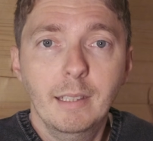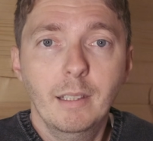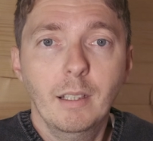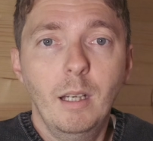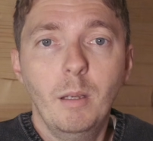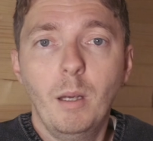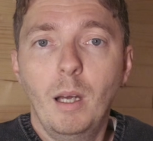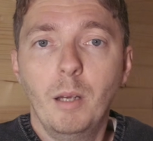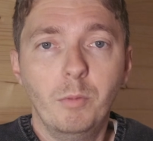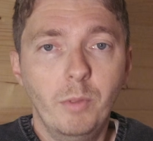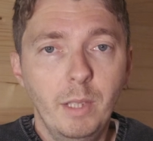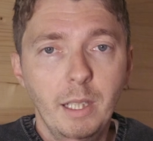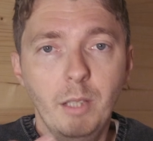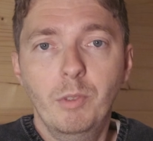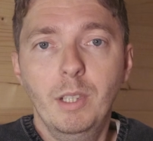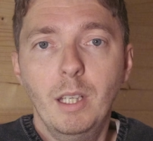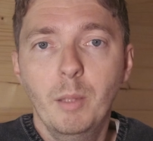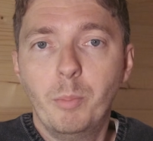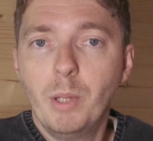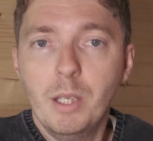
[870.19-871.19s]
Like, I
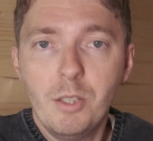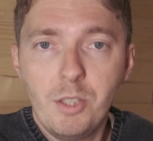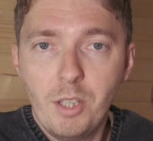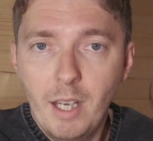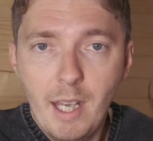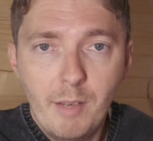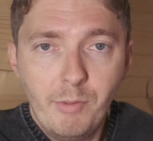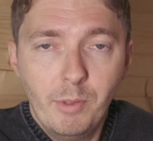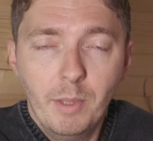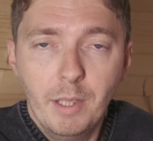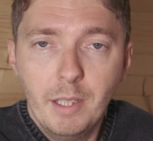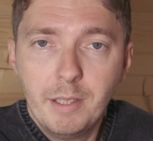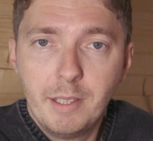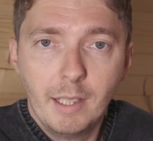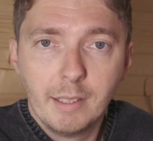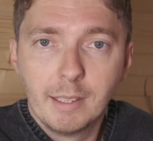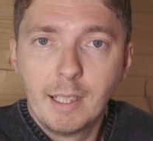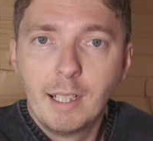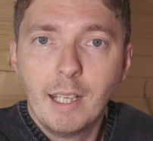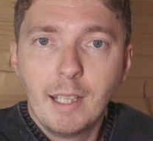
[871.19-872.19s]
really appreciate everyone that
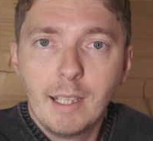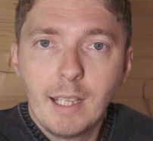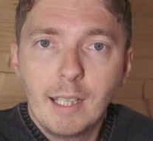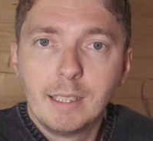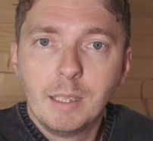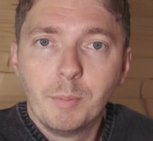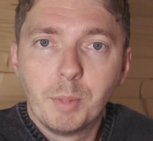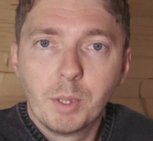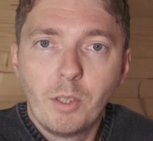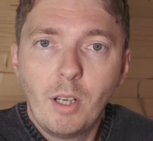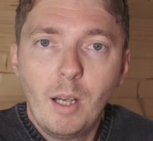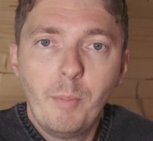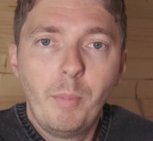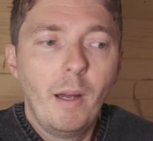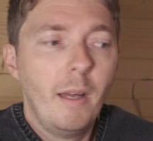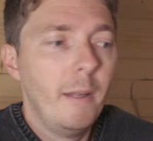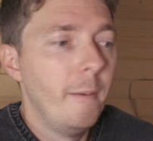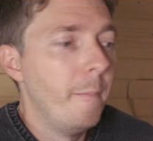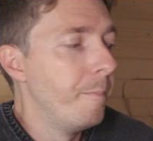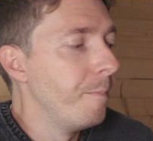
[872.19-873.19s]
does click that subscribe
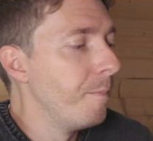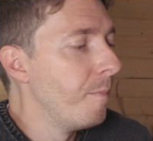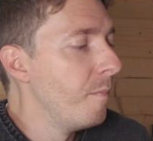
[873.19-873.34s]
button.